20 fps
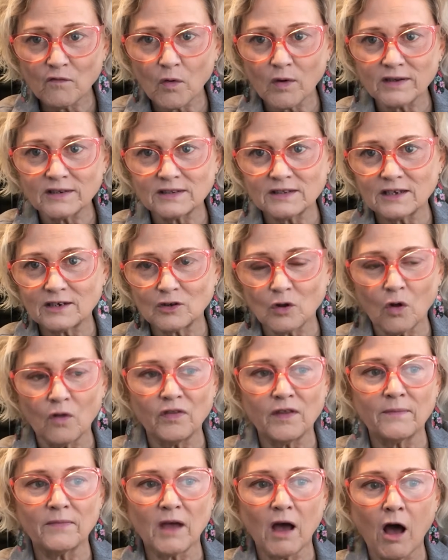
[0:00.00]
voice that told
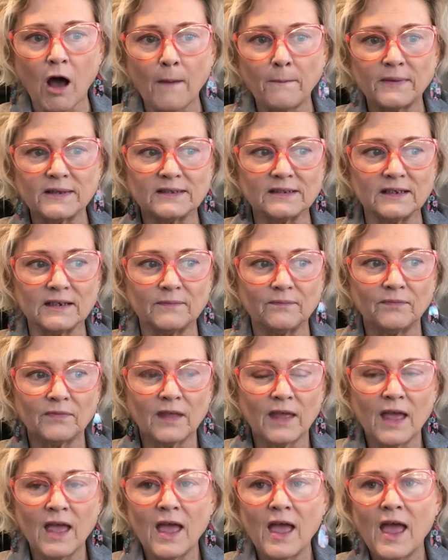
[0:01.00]
them the opposite.
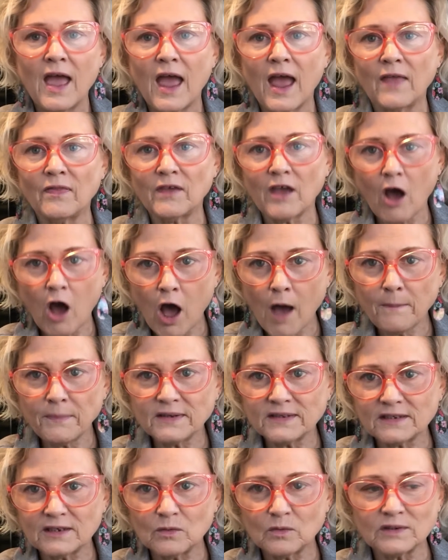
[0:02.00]
And the
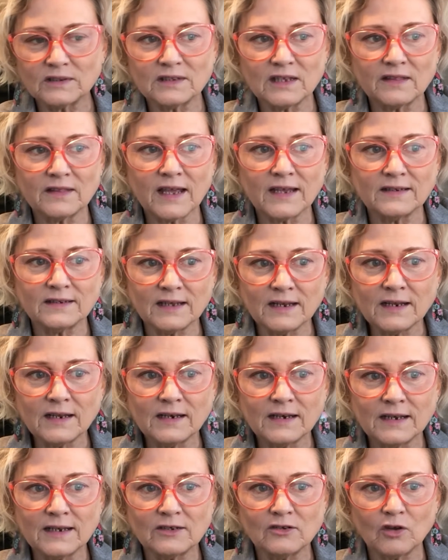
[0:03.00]
opposite was that they
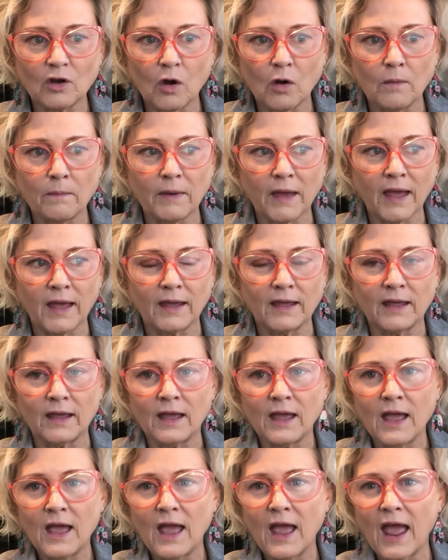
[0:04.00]
didn't need to
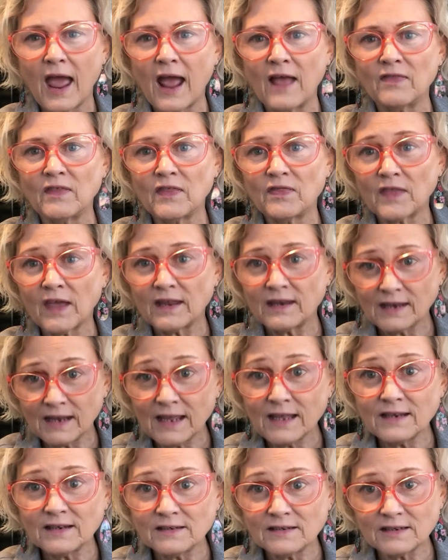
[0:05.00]
obey and that they
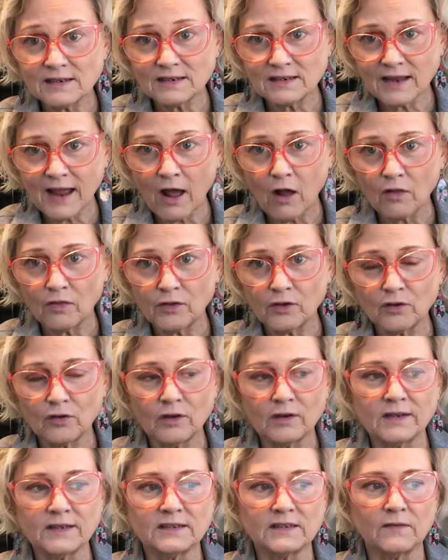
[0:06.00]
needed to doubt the
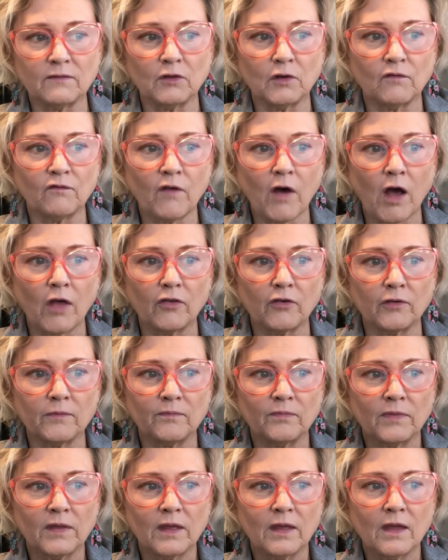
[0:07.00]
goodness of their Father.
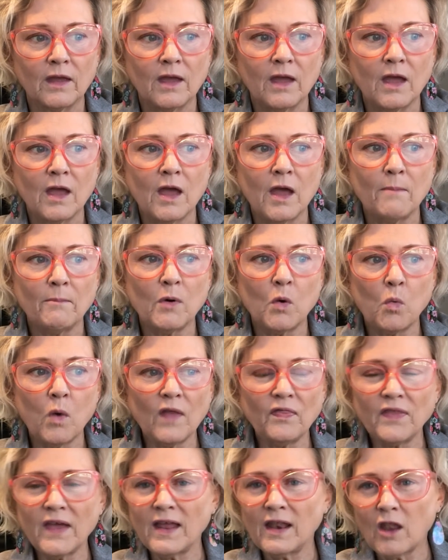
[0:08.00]
But
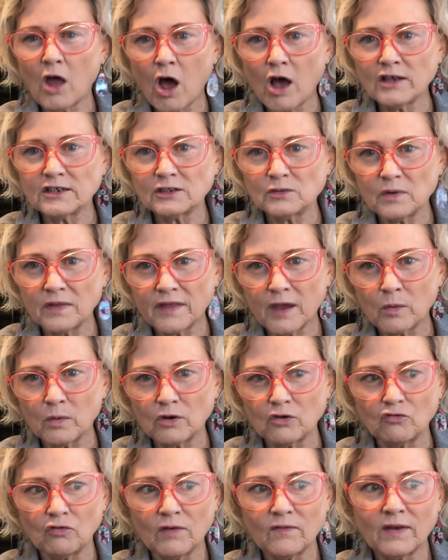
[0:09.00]
what they lost when they
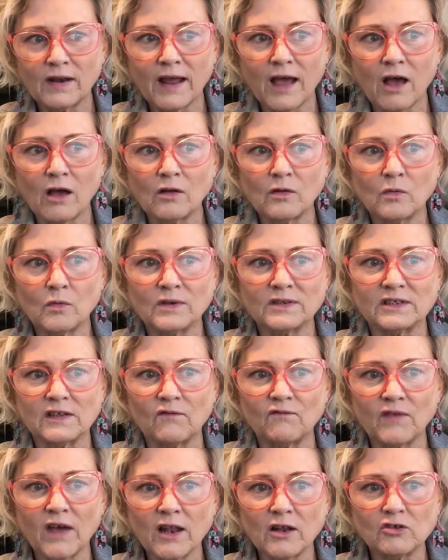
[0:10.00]
were driven out was the
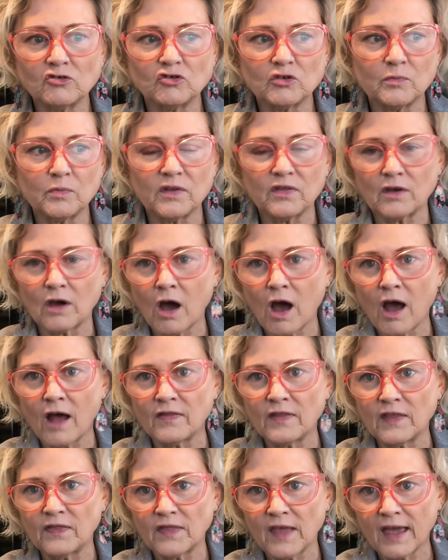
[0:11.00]
fellowship with
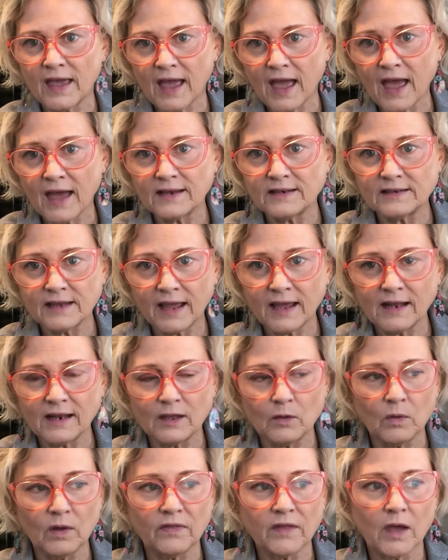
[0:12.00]
God that they had
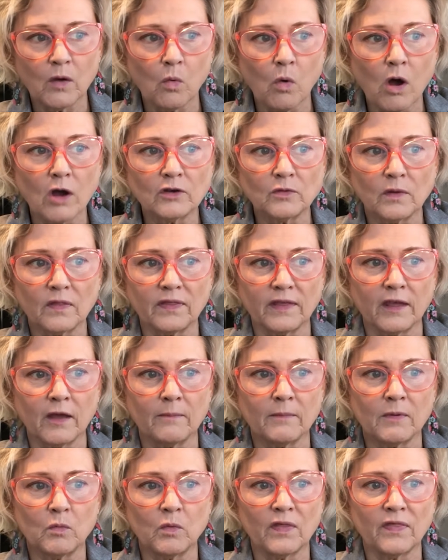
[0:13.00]
daily when they walked with
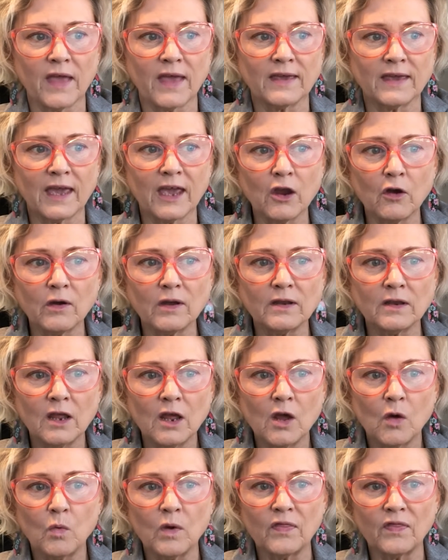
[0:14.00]
Him and when they carried
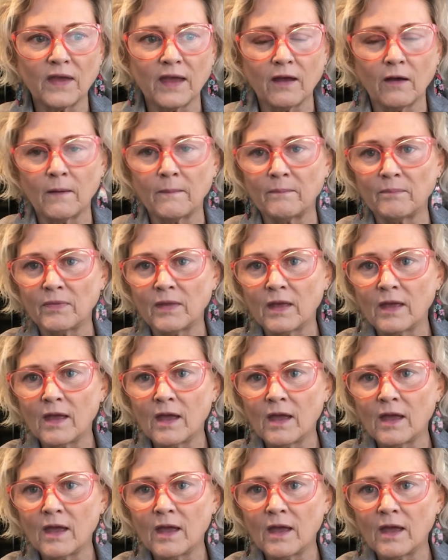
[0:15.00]
with Him